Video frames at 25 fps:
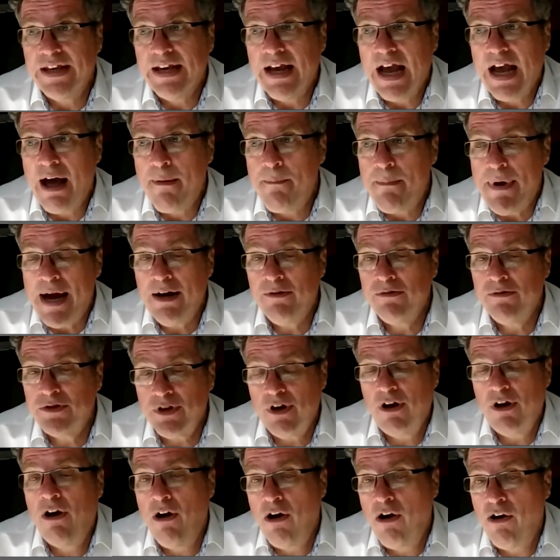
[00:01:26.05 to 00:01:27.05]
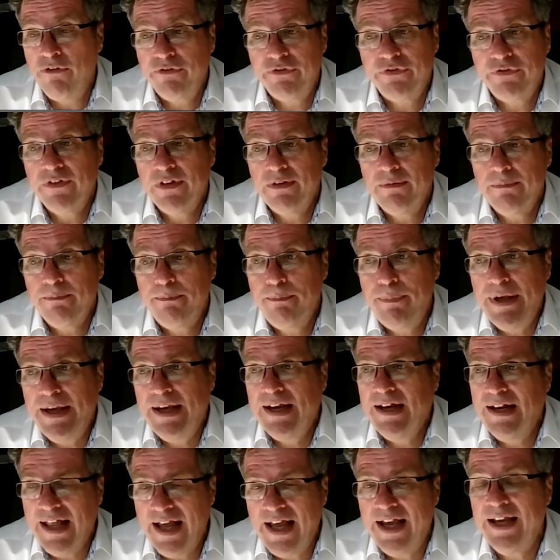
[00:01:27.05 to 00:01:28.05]
amount of
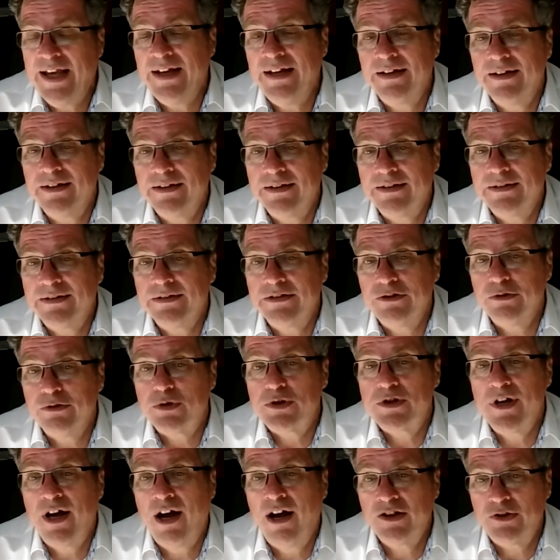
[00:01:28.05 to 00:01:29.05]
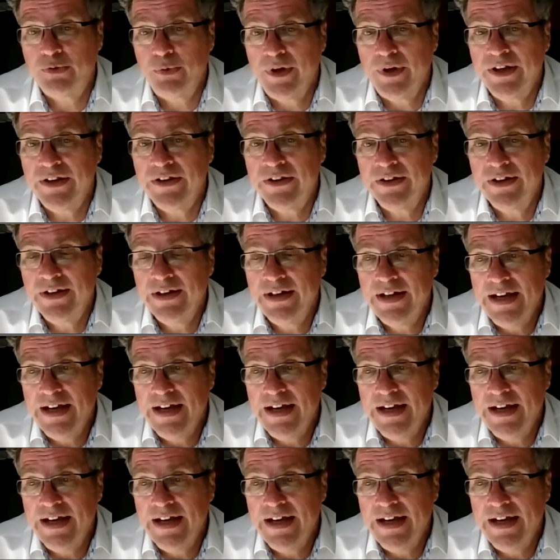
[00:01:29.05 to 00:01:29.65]
PLA you start with